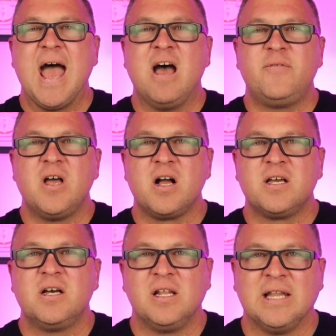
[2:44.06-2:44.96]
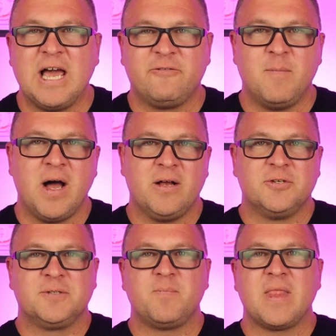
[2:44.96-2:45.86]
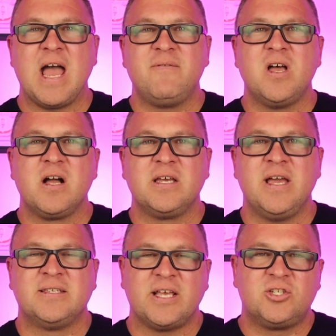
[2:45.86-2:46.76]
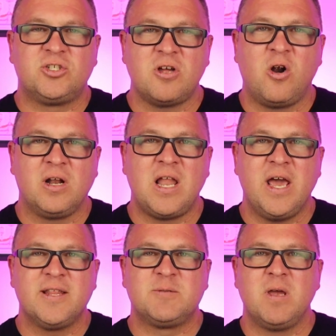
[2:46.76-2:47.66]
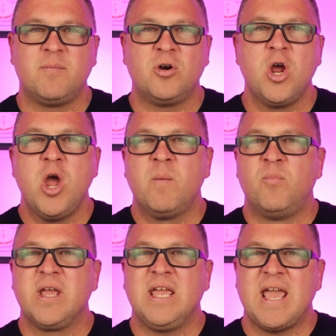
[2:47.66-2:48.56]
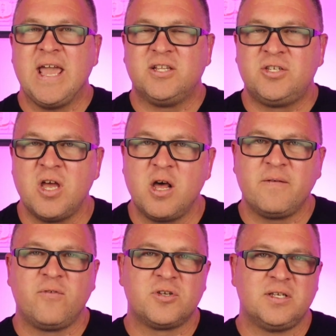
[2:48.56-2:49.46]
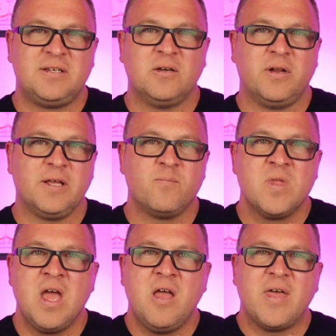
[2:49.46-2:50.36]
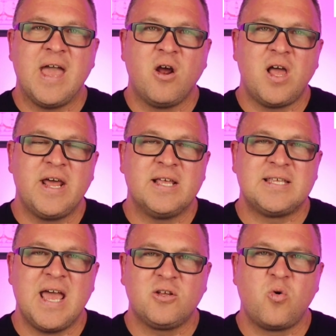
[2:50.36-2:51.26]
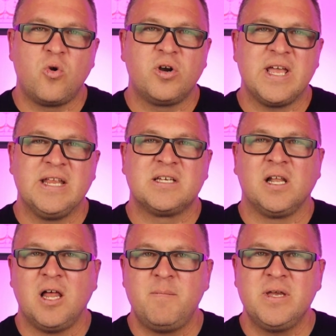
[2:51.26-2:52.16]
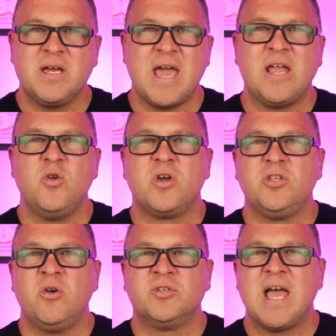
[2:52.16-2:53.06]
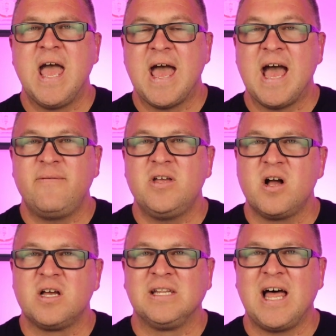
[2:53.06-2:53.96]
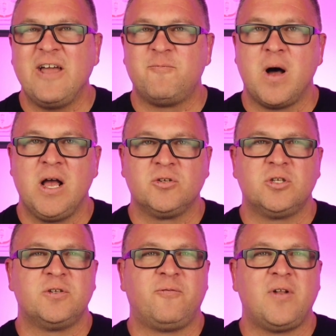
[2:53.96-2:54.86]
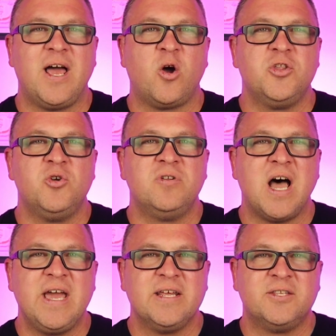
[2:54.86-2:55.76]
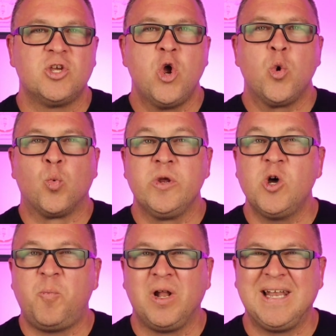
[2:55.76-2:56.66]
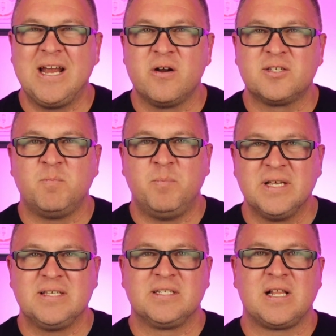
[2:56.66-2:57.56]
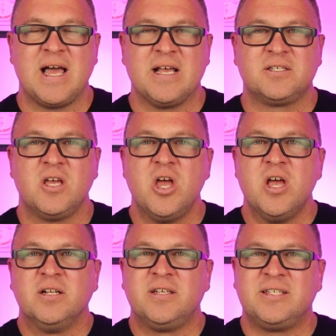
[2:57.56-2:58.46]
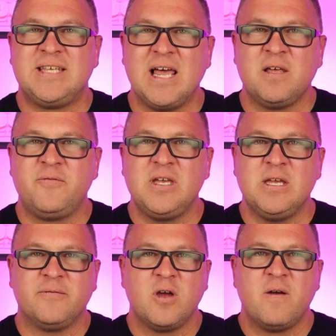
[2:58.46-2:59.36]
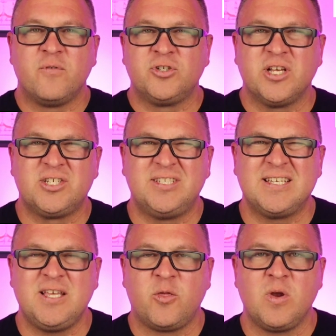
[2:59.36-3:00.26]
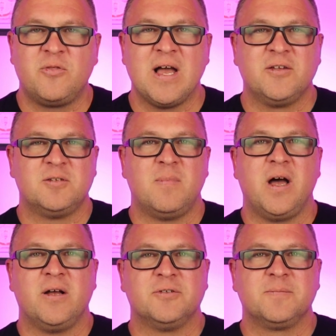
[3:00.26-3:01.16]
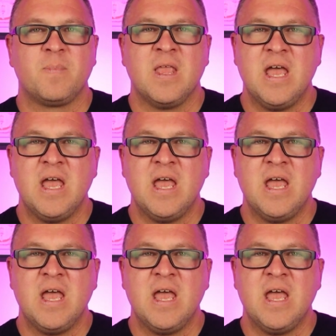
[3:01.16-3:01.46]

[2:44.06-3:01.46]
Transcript: Avianca Life Miles. Avianca is a Star Alliance member, bringing a ton of versatility. The airline is headquartered in Colombia, and you can use Avianca Life Miles to fly on United's Real Polaris business class to Tel Aviv for just sixty-three thousand miles.